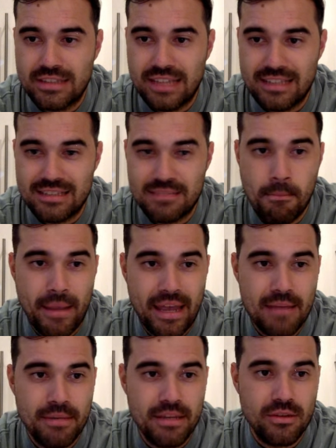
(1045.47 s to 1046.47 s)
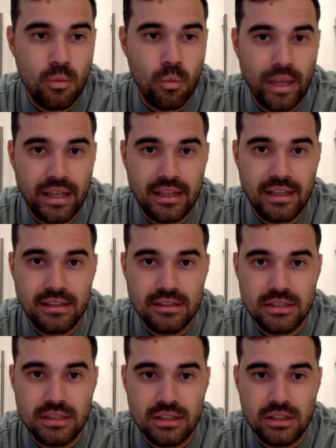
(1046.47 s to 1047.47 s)
This may be the week
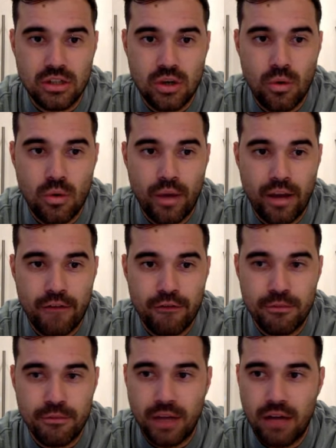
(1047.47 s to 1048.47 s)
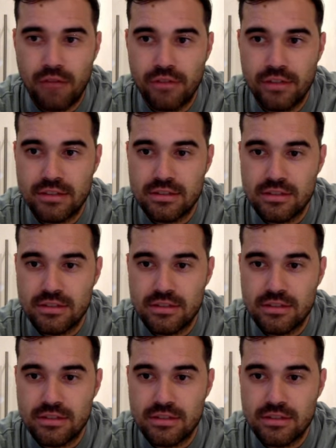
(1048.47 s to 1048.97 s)
to go away from the obvious,